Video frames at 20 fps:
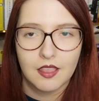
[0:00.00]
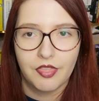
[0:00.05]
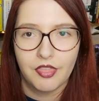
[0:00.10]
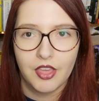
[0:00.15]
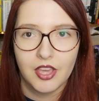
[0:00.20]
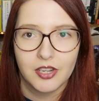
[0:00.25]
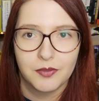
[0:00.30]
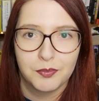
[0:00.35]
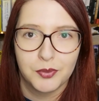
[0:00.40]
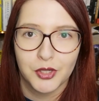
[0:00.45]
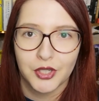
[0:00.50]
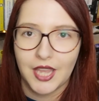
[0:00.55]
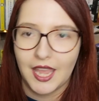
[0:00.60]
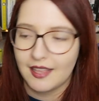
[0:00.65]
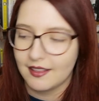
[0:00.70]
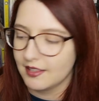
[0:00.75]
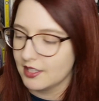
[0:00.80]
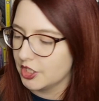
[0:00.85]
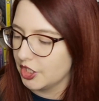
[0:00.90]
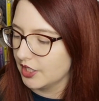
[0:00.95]
the third book
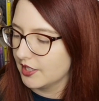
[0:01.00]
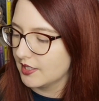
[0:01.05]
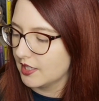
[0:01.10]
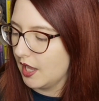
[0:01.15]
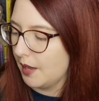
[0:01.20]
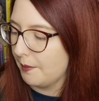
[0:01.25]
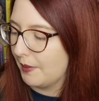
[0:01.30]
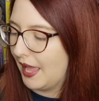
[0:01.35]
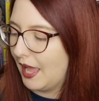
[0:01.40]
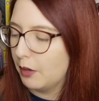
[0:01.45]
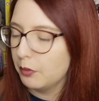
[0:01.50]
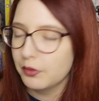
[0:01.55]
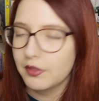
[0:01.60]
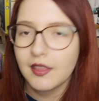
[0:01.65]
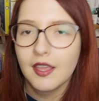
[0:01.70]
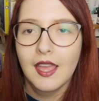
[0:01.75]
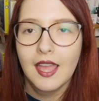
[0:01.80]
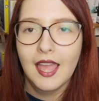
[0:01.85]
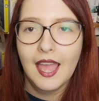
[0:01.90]
has just come out,